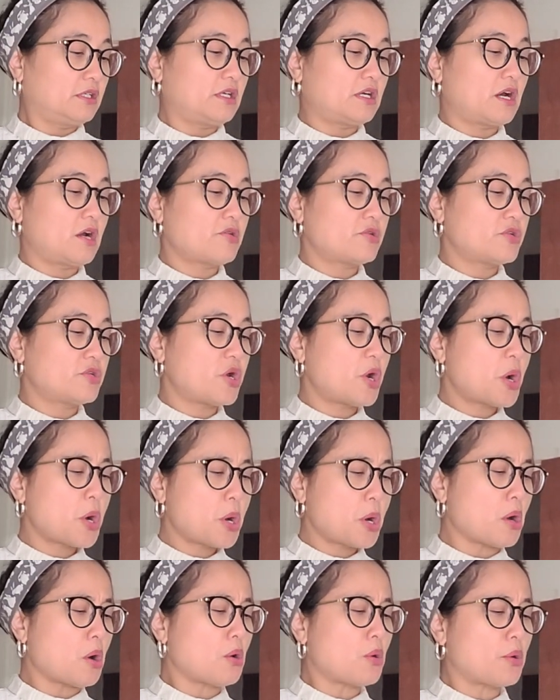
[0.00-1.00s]
Oh
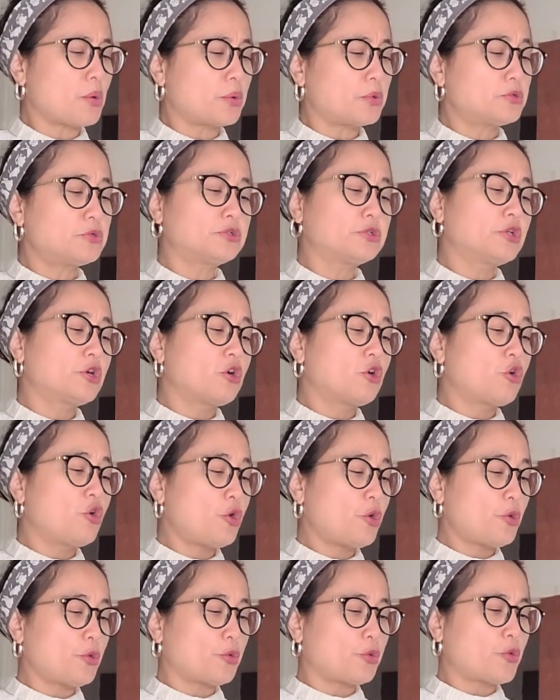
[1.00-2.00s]
no!
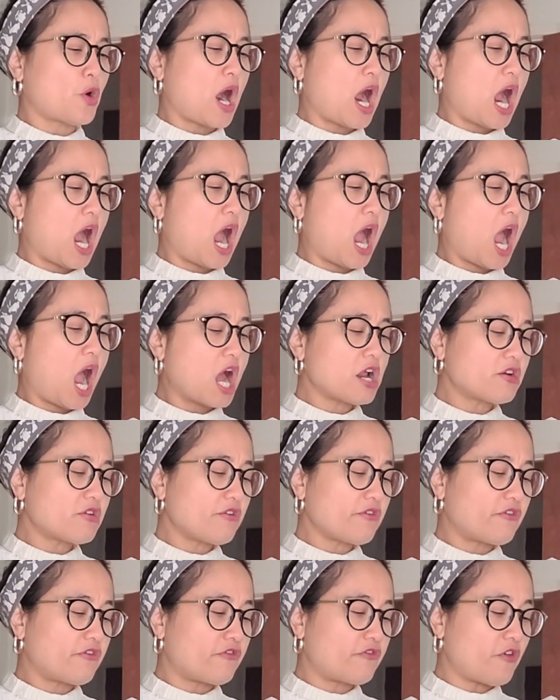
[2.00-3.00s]
Who
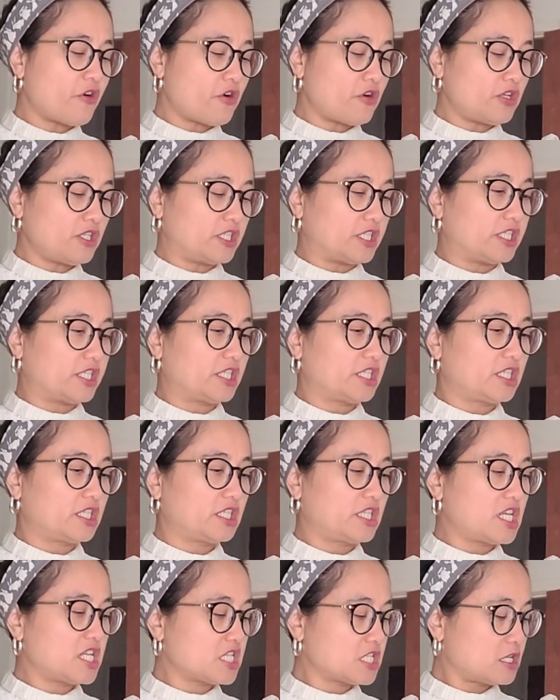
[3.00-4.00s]
unfolded
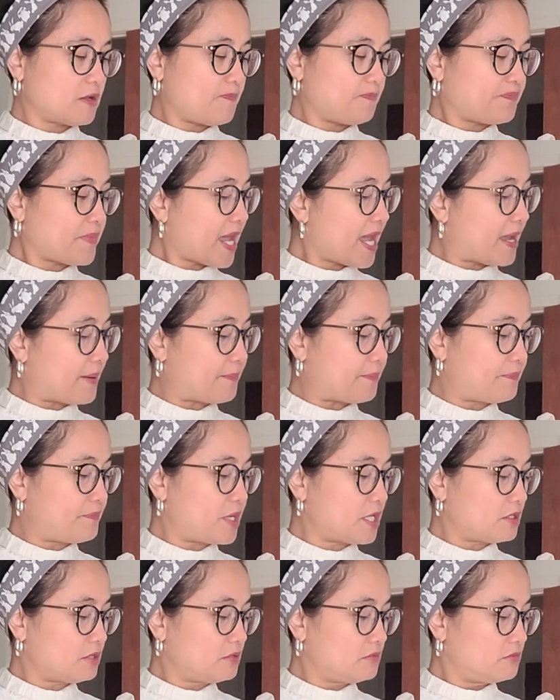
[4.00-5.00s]
this map?
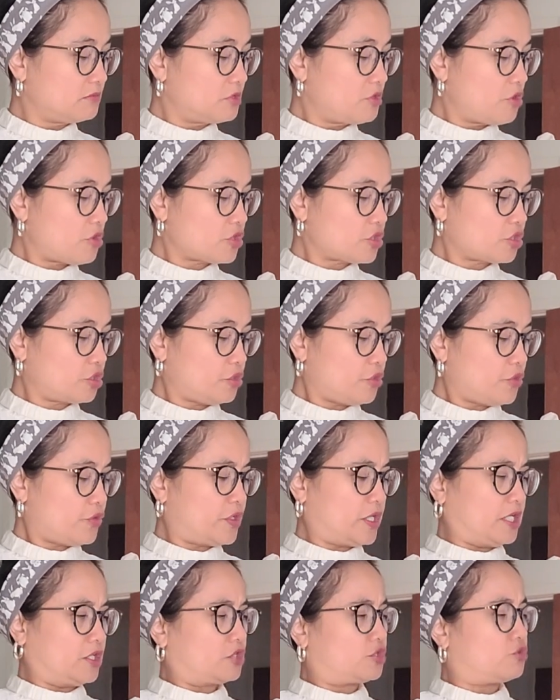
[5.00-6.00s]
But whose
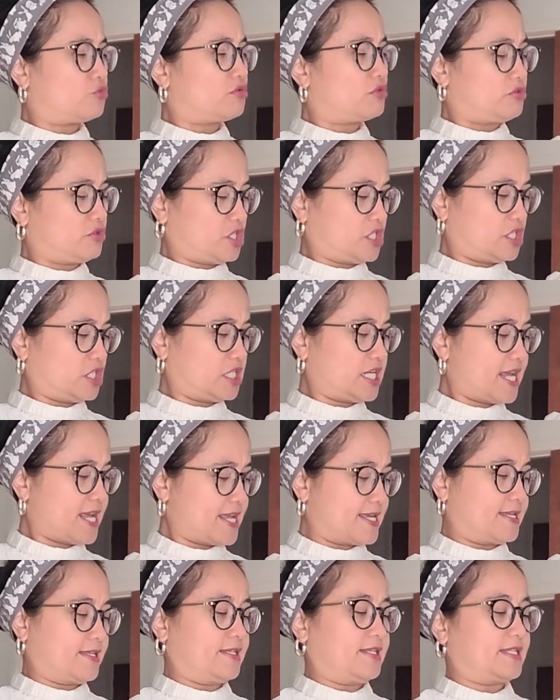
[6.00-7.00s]
goggles were
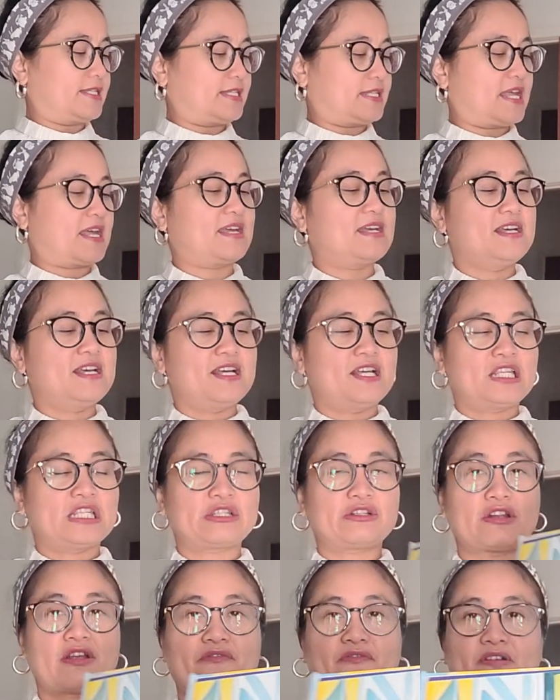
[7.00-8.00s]
these? So
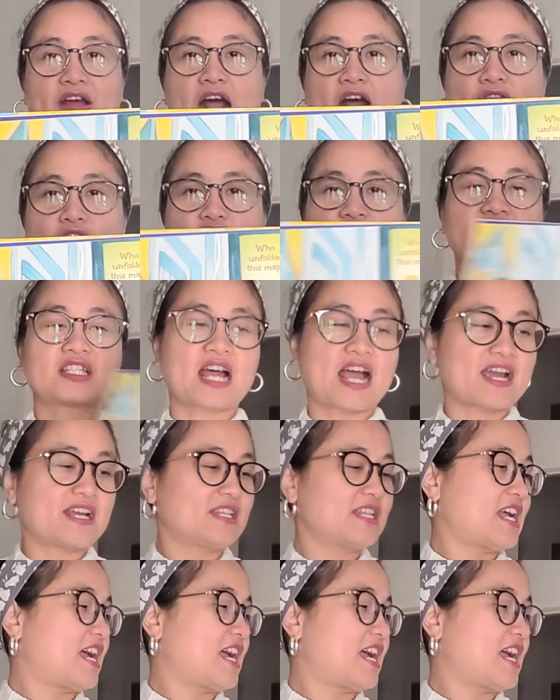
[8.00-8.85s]
they were outside.